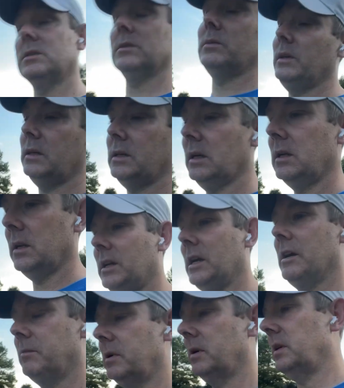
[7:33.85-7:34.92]
the weekend and you
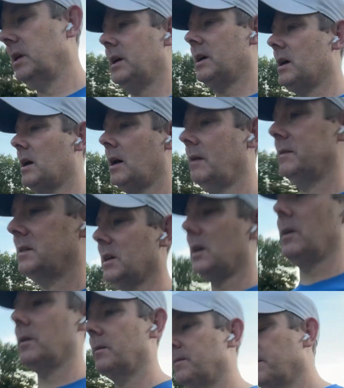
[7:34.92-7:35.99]
have Monday off.
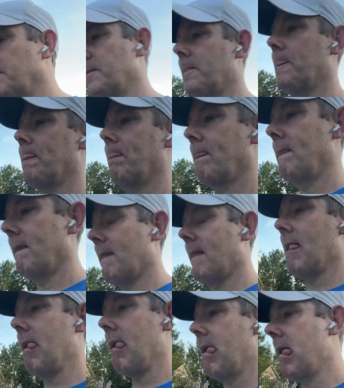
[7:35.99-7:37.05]
So
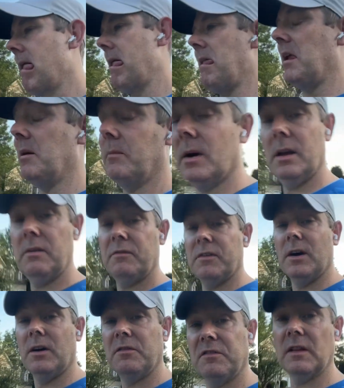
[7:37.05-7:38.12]
it might
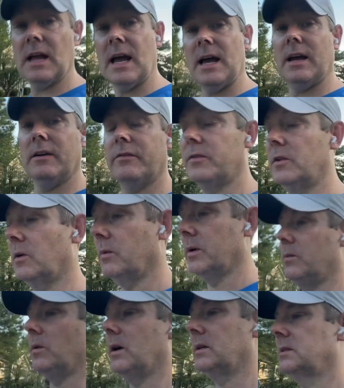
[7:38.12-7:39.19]
fall flat if no
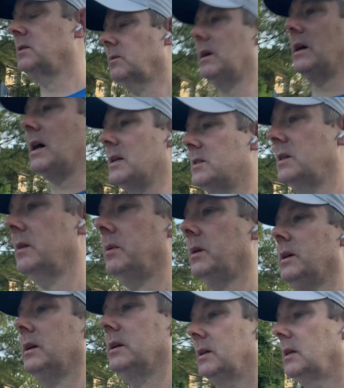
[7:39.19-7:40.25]
one wants to watch it,
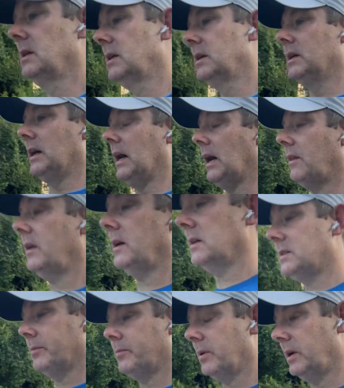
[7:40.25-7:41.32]
but I think
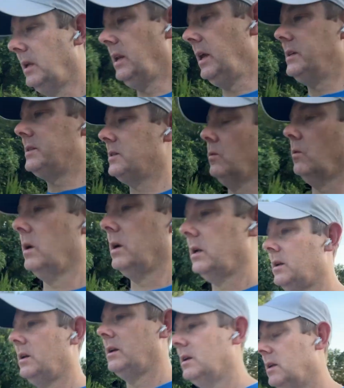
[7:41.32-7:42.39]
it's a pretty decent
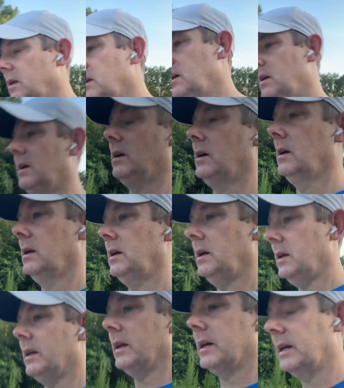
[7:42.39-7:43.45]
one.
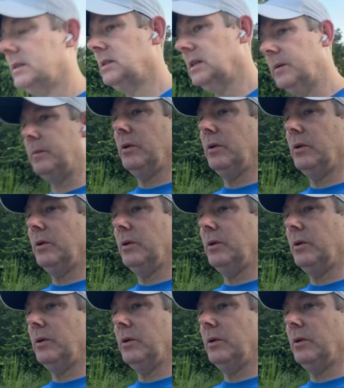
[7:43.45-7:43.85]
And like I said